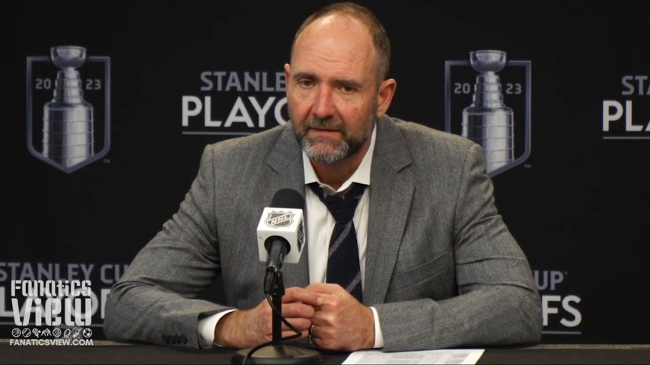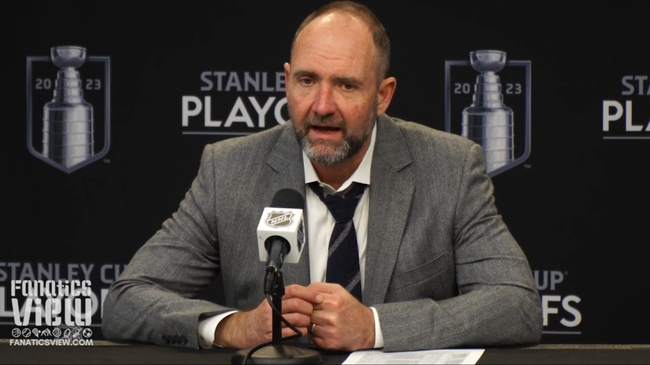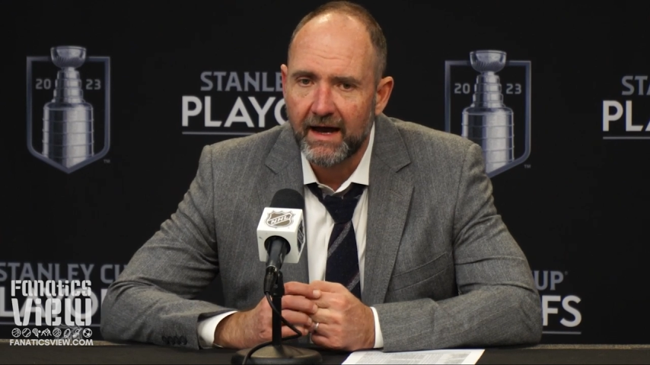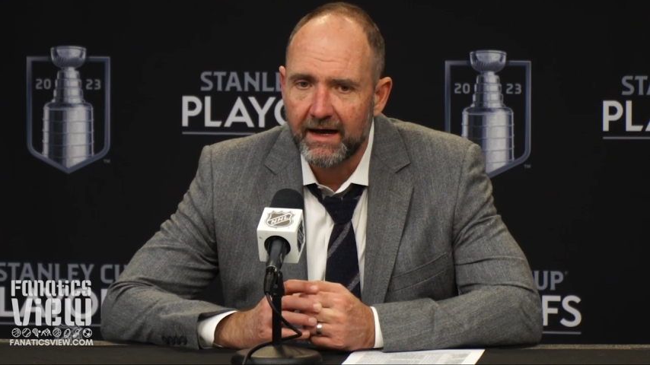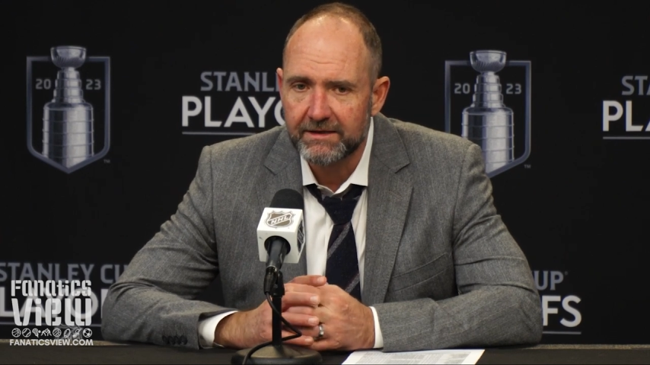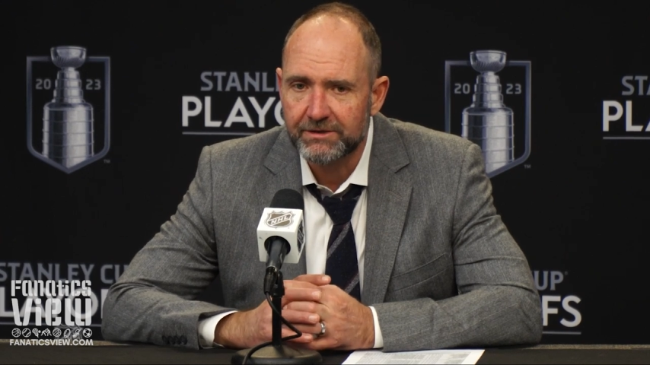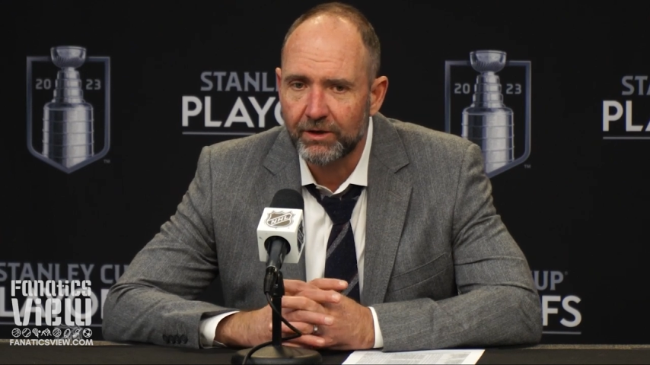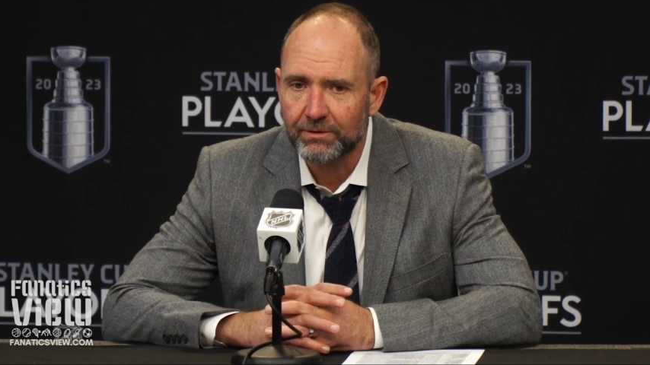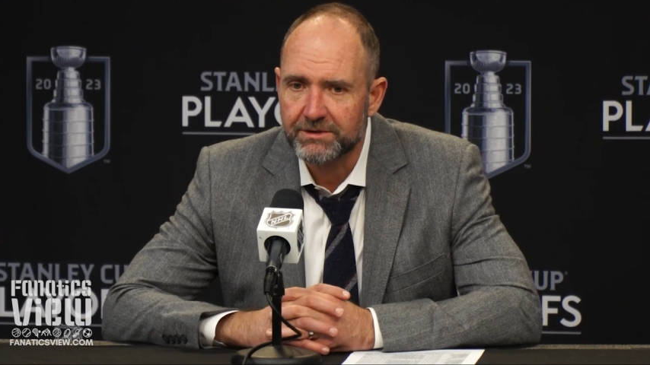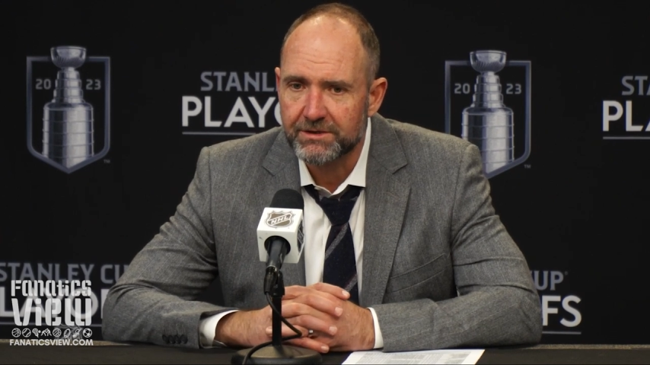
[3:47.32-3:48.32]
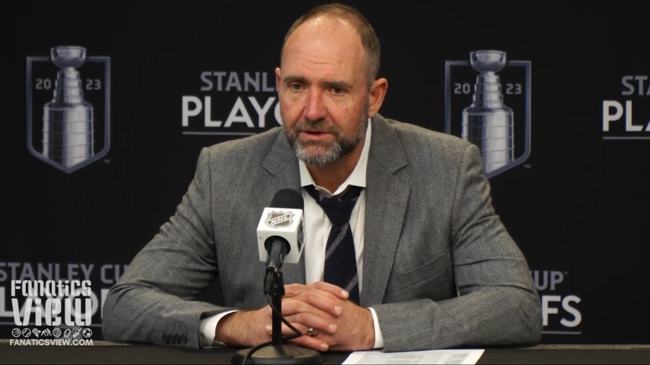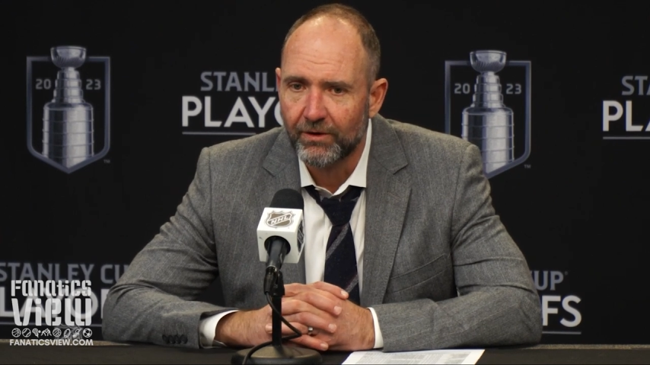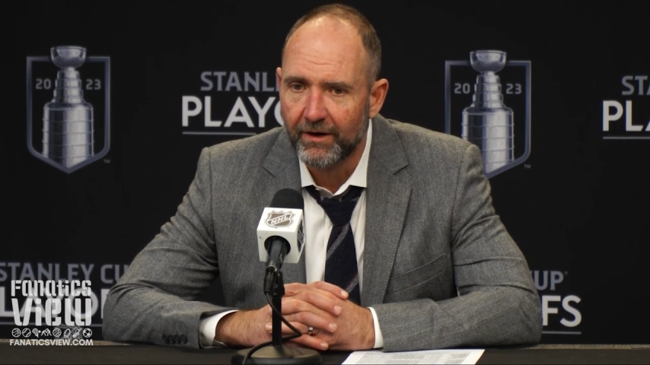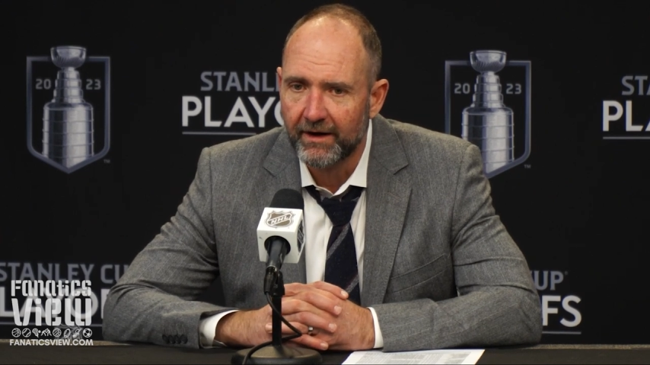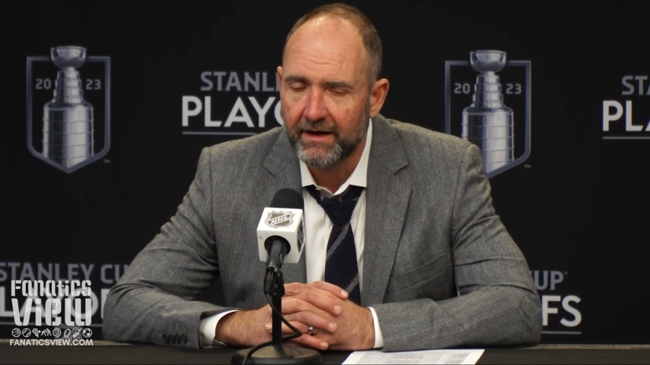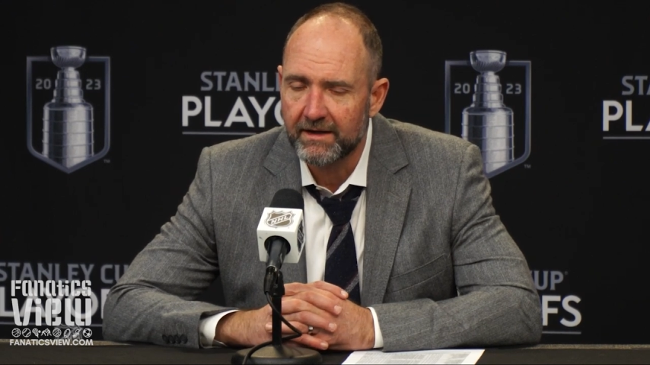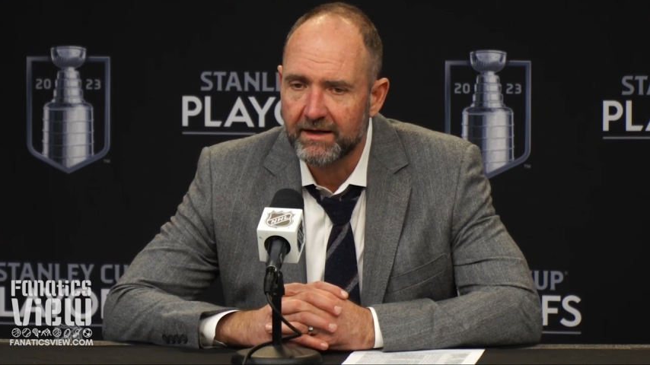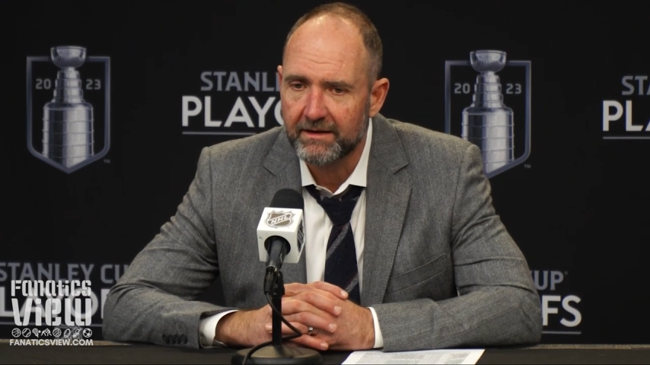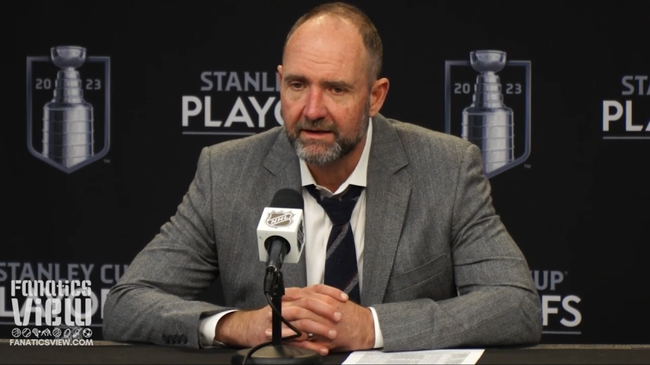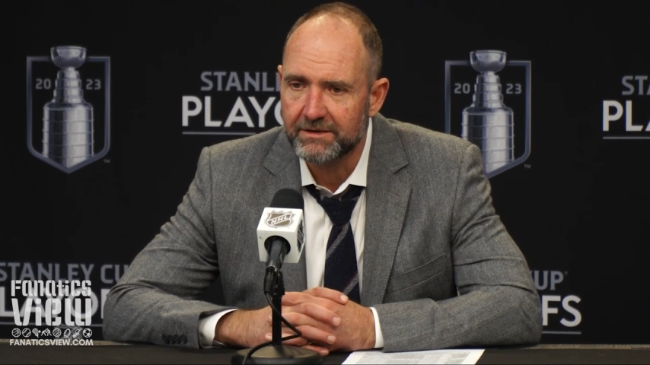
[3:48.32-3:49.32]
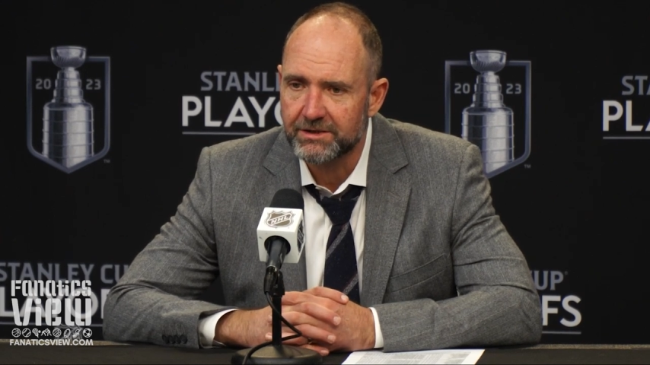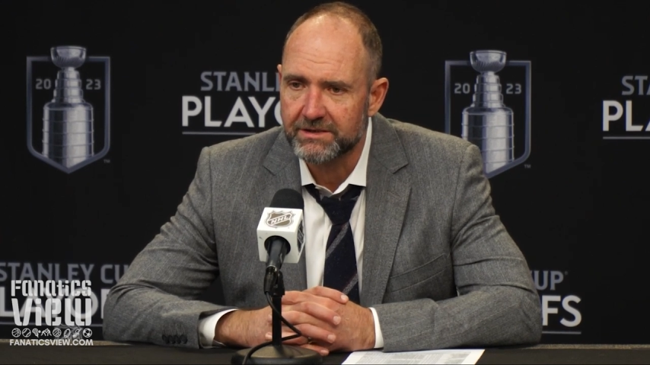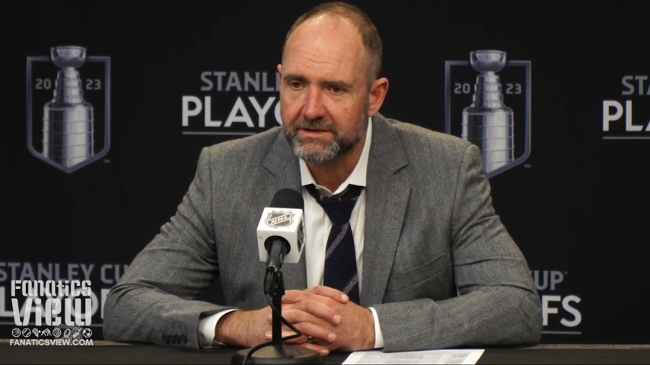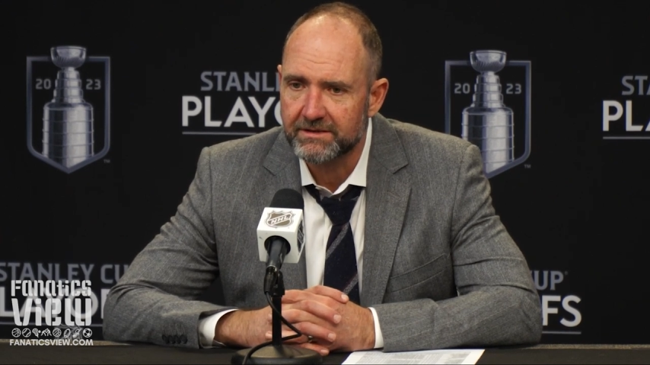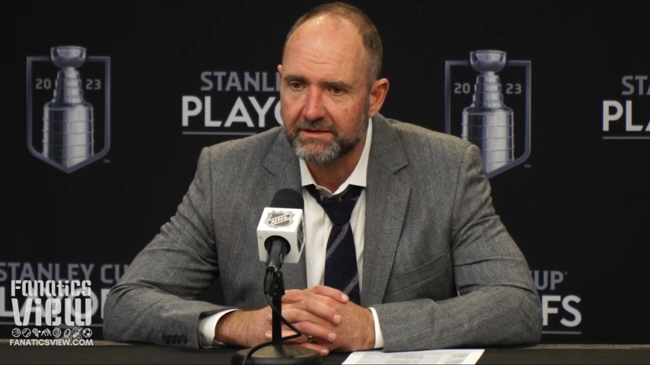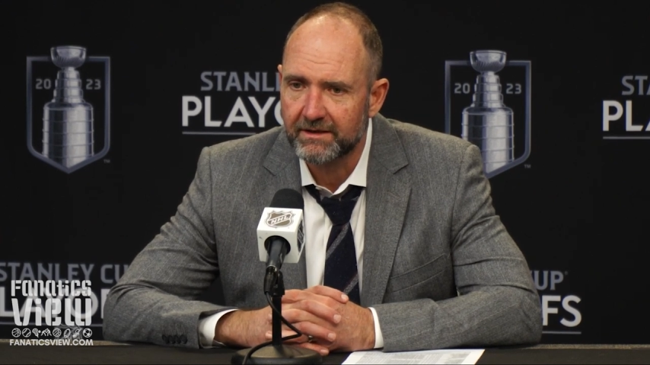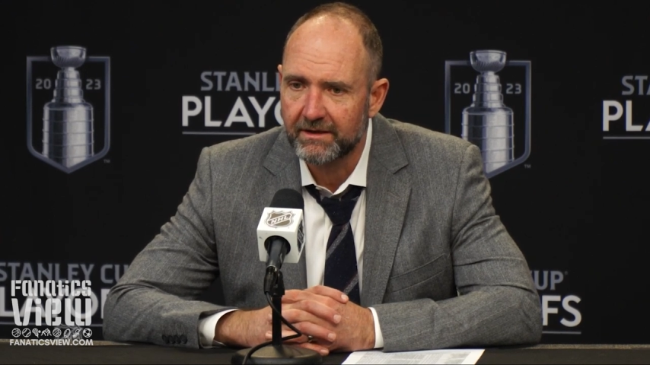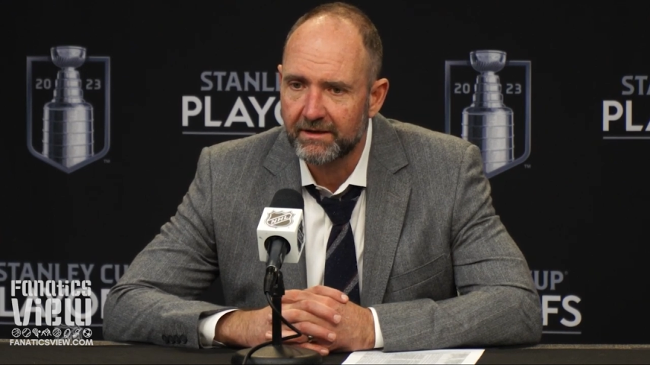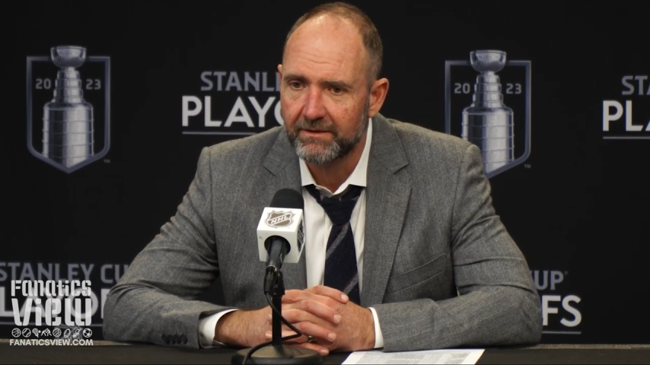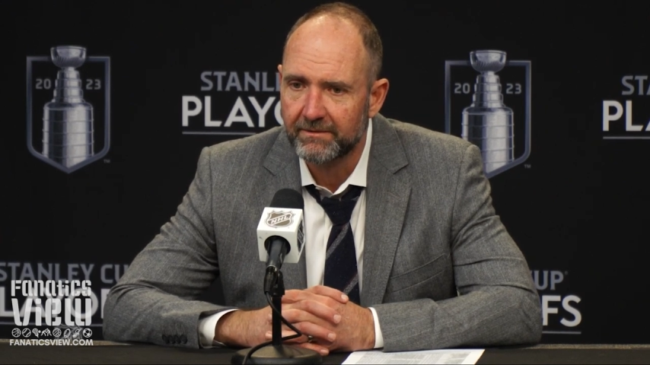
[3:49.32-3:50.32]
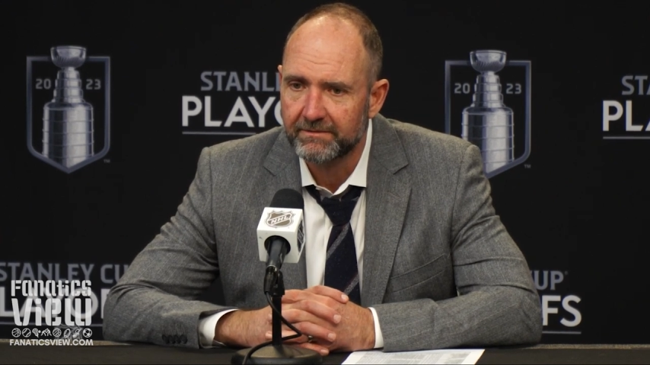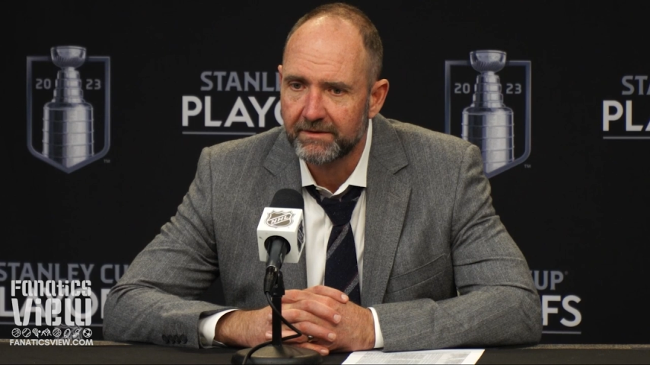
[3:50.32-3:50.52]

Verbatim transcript: Yeah, he's close to scoring. I, I think it's just, you know,